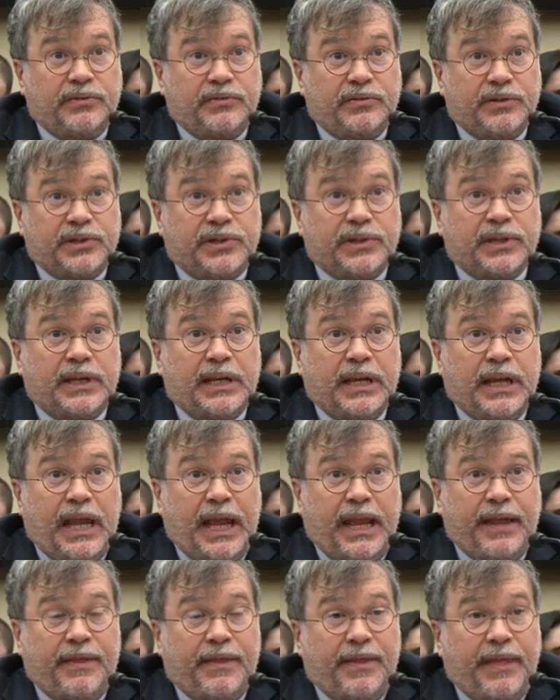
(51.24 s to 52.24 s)
Us.
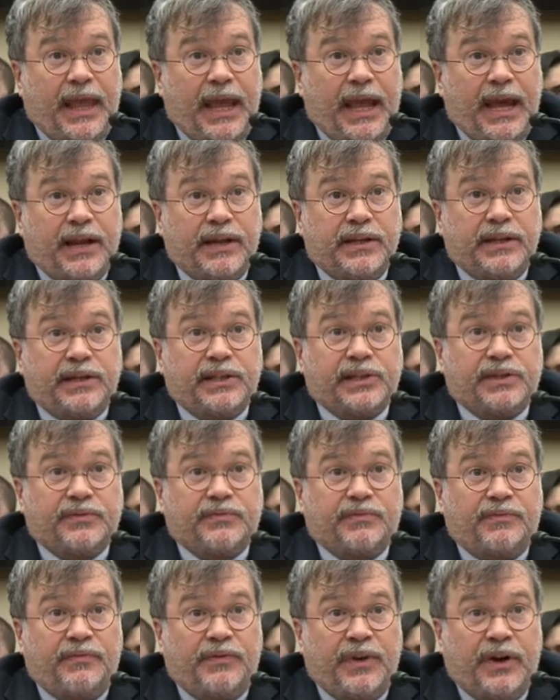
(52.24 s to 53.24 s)
And that is
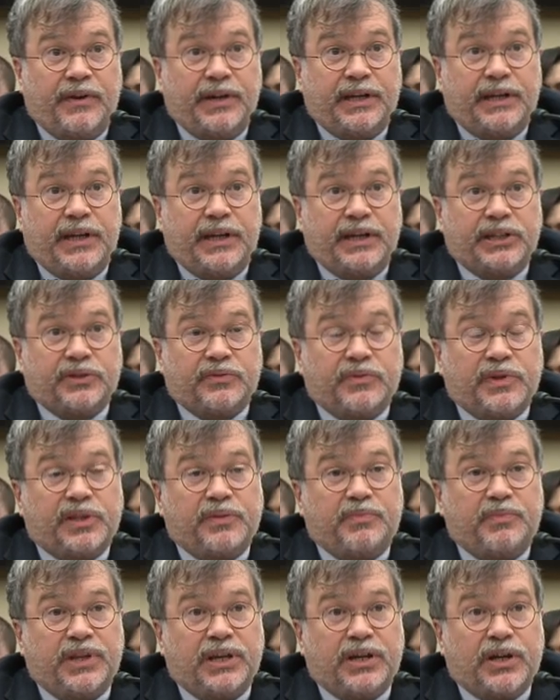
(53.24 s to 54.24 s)
very dangerous,
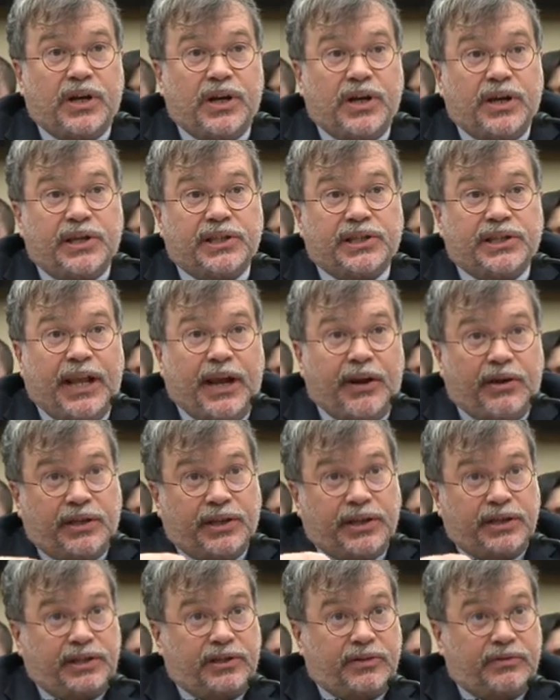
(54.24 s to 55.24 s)
because not
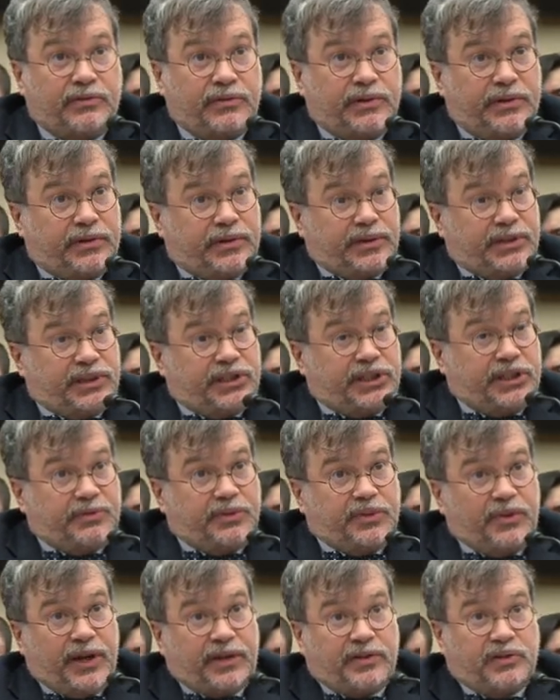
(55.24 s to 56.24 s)
only do you
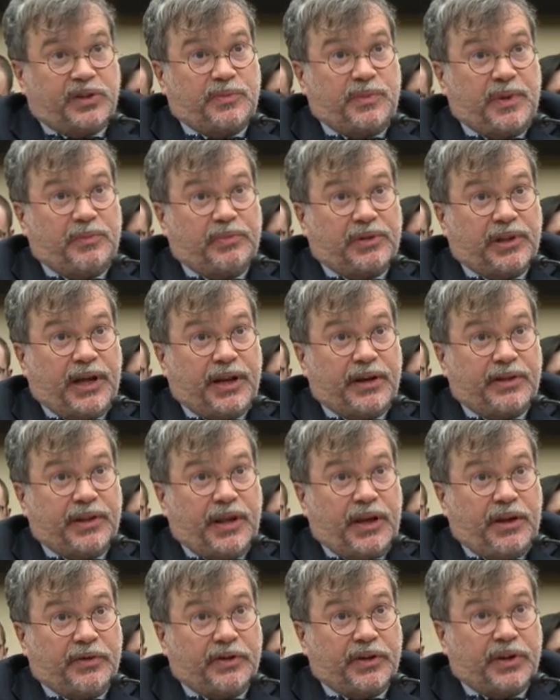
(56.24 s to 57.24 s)
subtract those people out of the
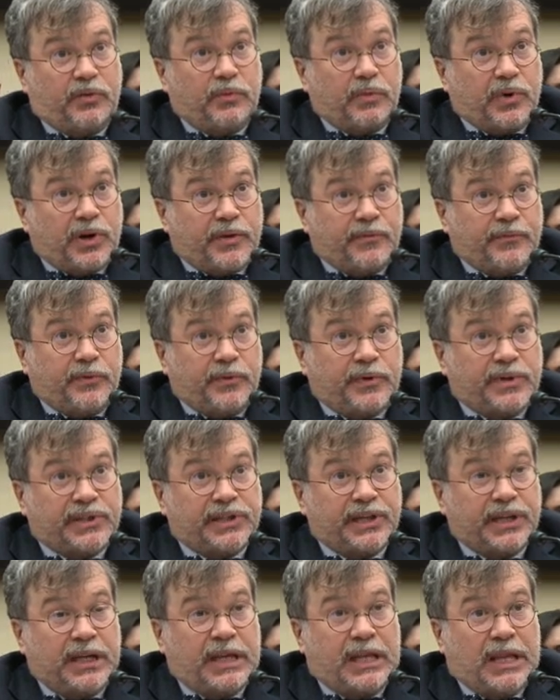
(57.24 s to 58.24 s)
healthcare
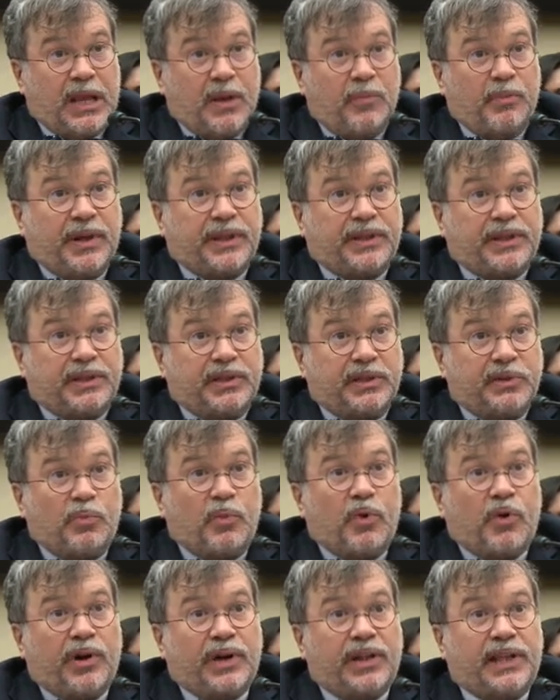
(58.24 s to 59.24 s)
workforce, but the
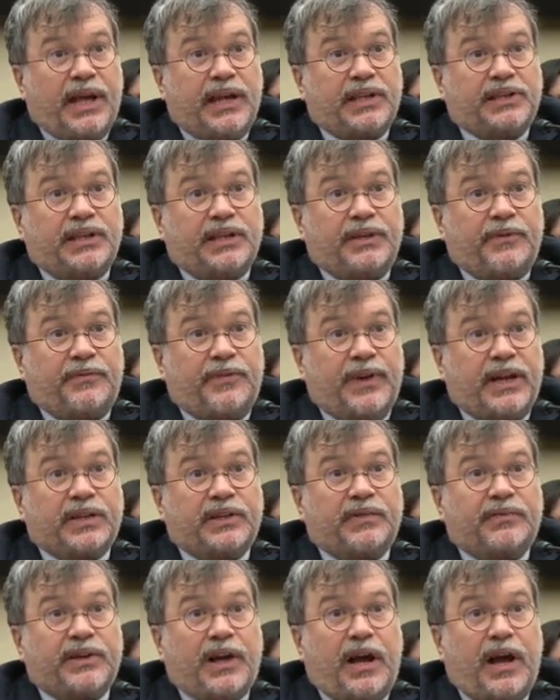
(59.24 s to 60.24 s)
demoralizing effect
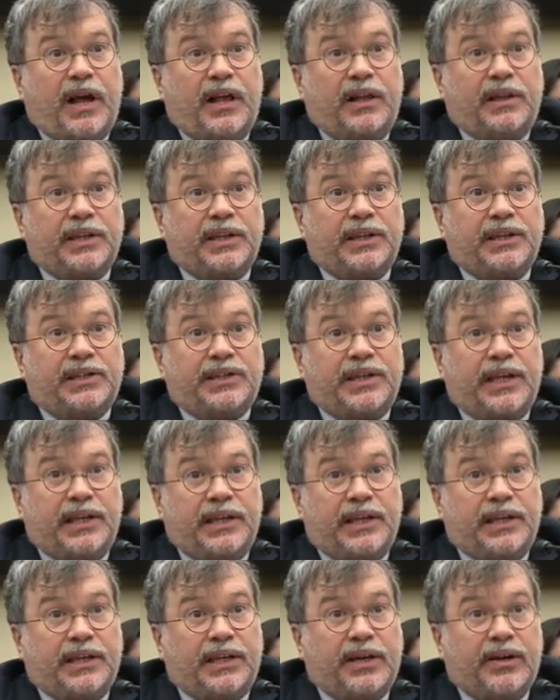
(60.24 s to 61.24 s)
of colleagues
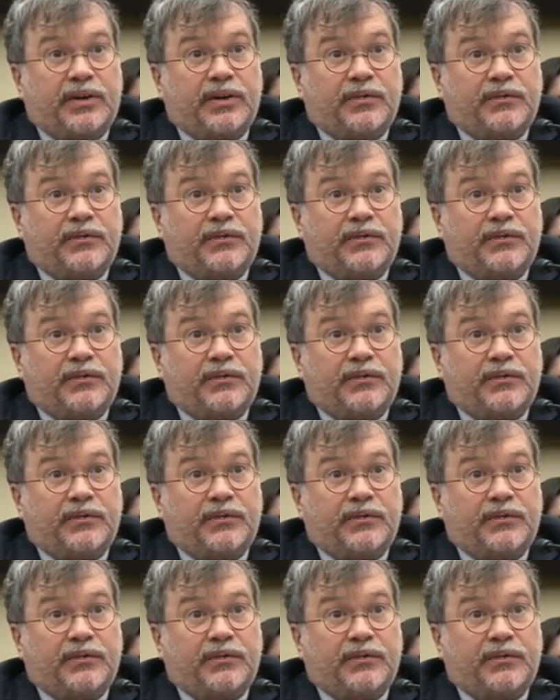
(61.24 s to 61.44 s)
taking care